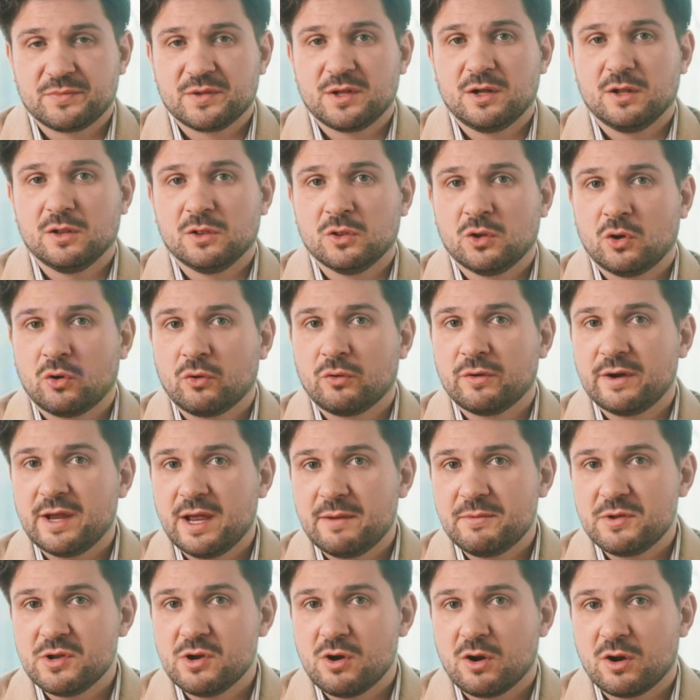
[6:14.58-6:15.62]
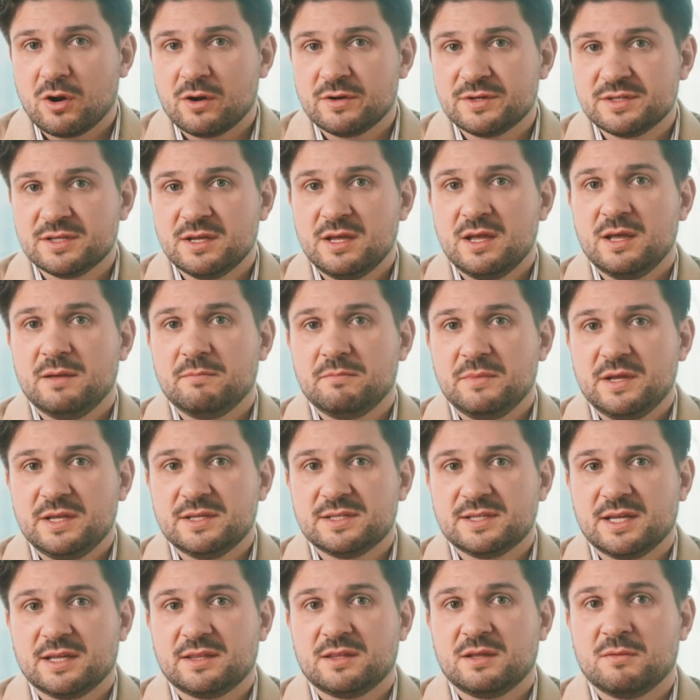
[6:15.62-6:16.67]
Lower MERs means
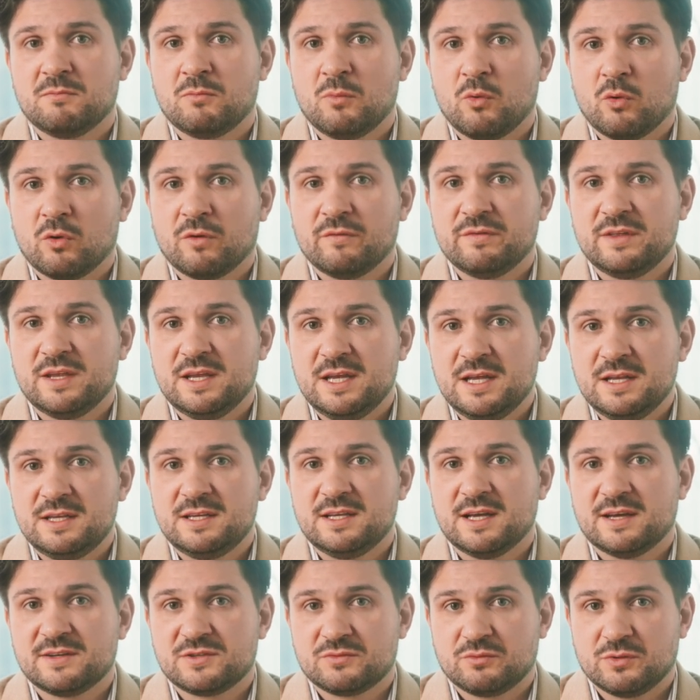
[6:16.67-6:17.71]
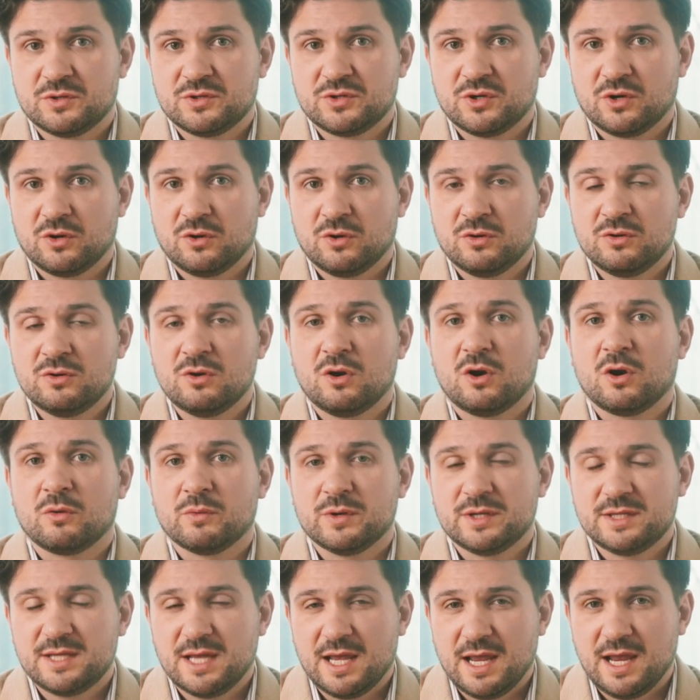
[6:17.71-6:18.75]
that the more of the ETF's return are
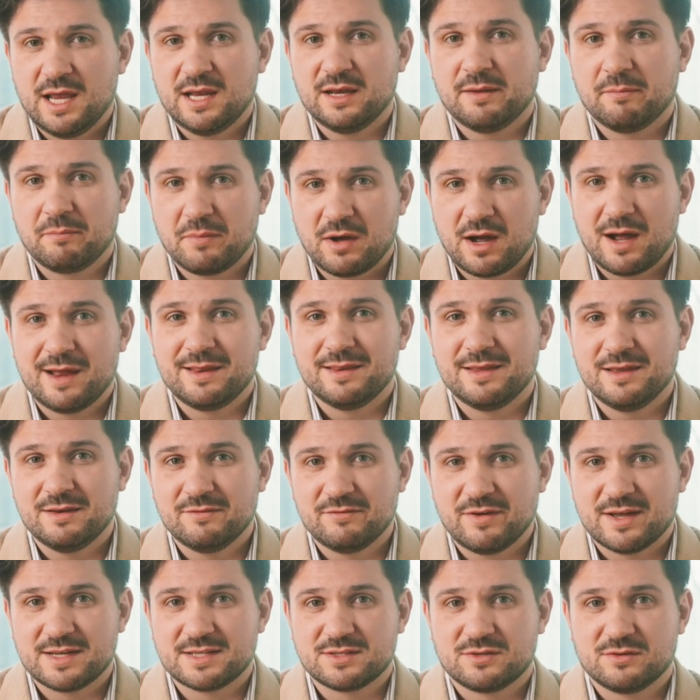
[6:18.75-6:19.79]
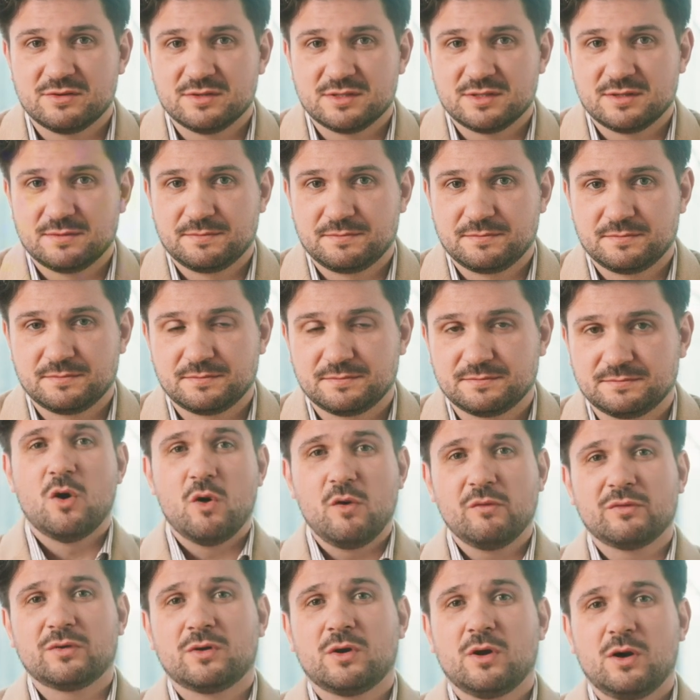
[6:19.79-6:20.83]
retained by the investors.
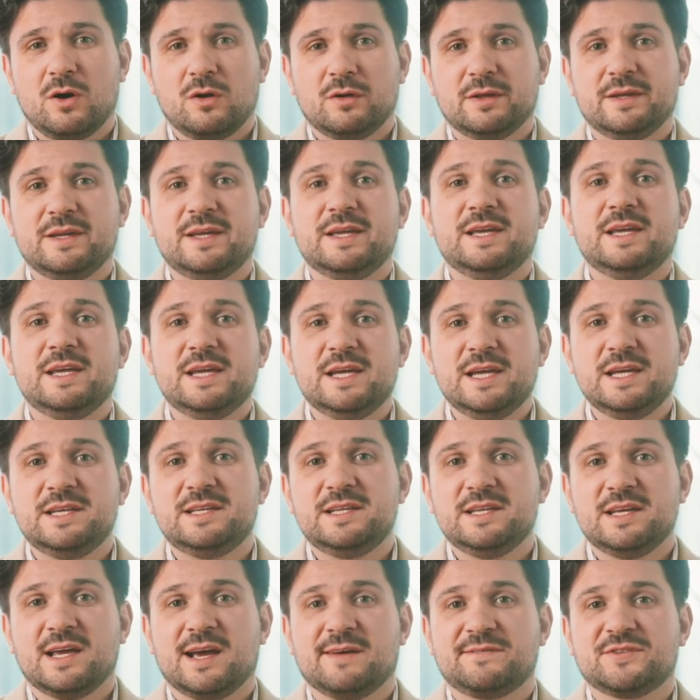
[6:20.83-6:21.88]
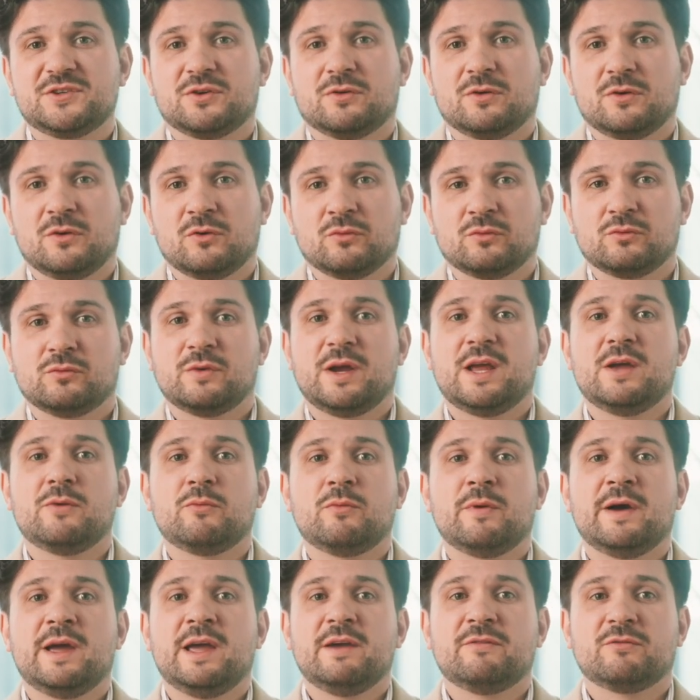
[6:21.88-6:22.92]
Overall, ETFs are a great
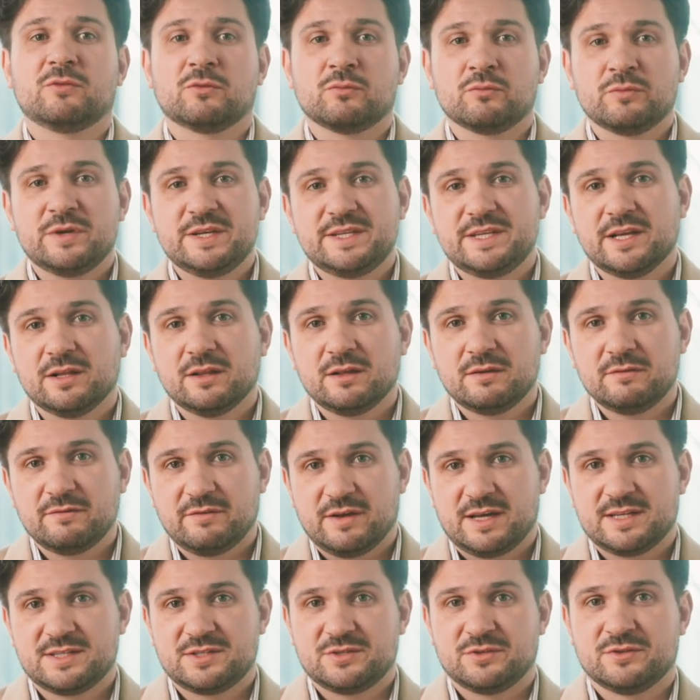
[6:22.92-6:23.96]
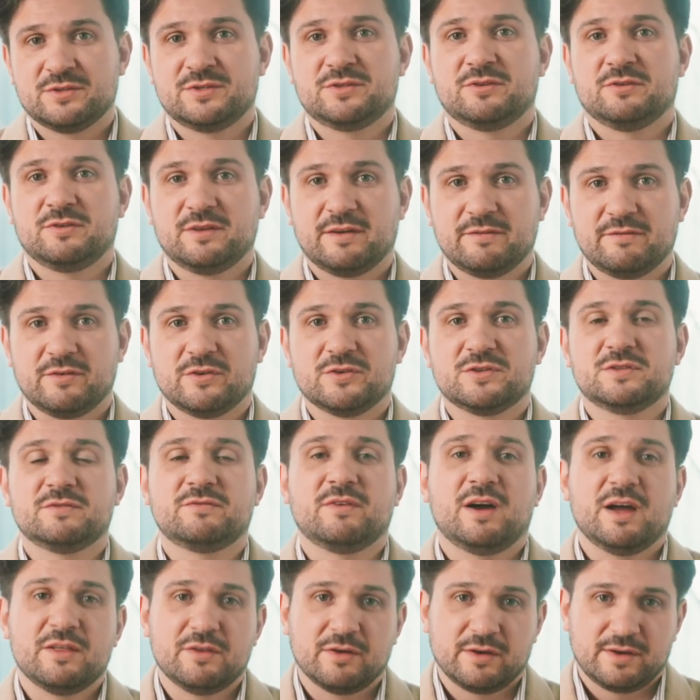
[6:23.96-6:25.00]
way for retail investors to
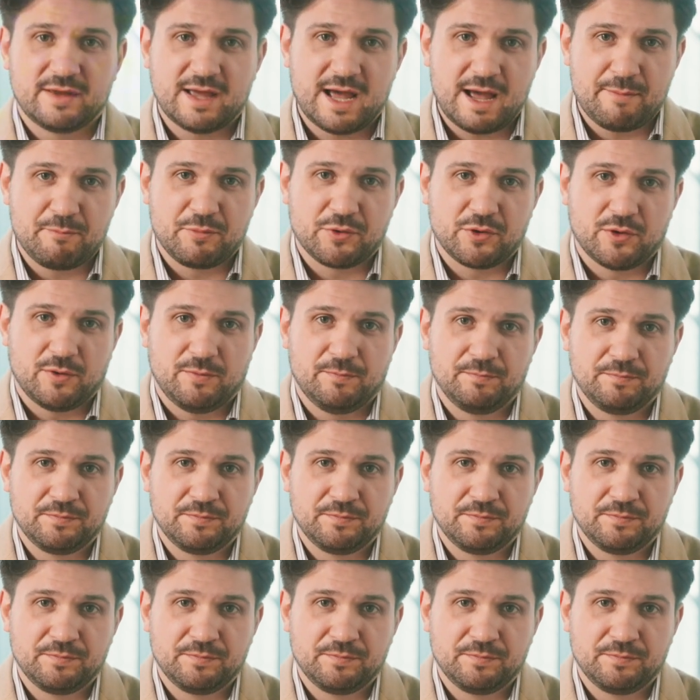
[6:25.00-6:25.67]
diversify their capital.